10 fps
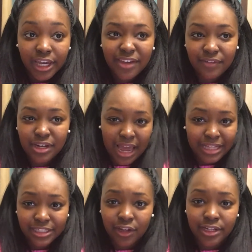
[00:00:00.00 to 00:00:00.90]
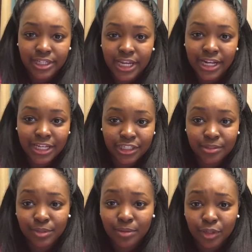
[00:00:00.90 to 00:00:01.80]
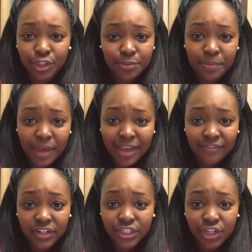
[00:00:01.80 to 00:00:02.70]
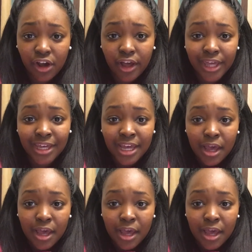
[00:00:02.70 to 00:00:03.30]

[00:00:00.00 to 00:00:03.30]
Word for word: even as like a teenager, sometimes I just be painfully shy.